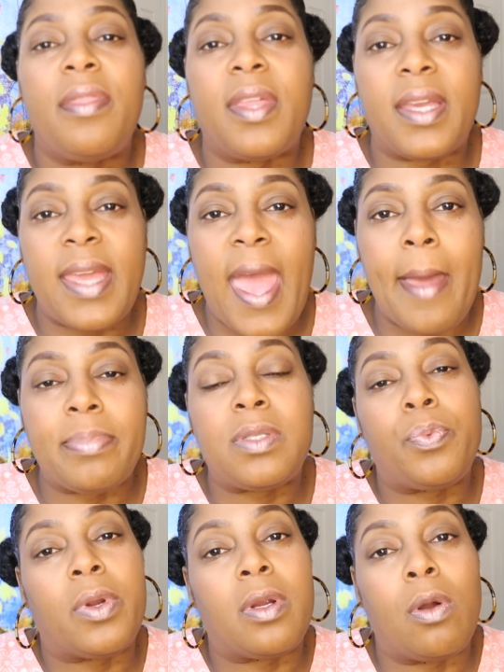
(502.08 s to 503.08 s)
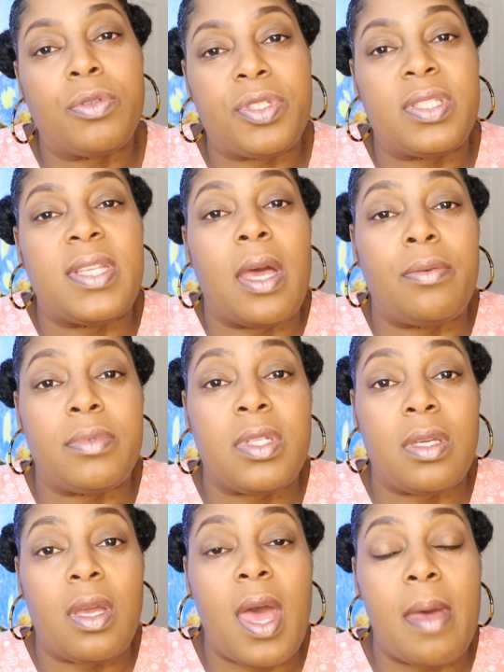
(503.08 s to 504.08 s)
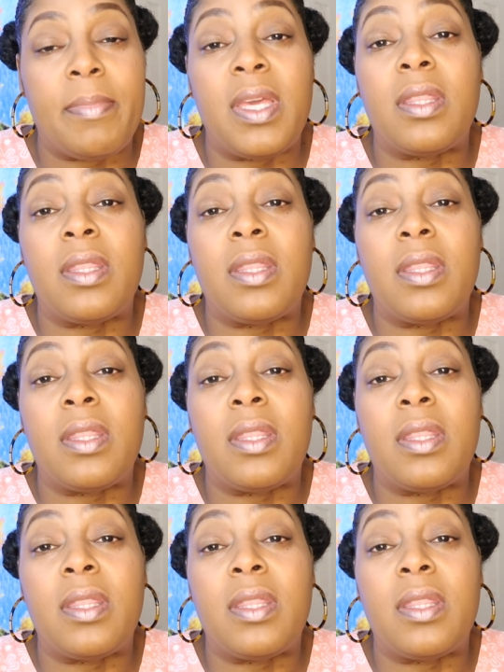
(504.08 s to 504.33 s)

the gaps where ultrasound um,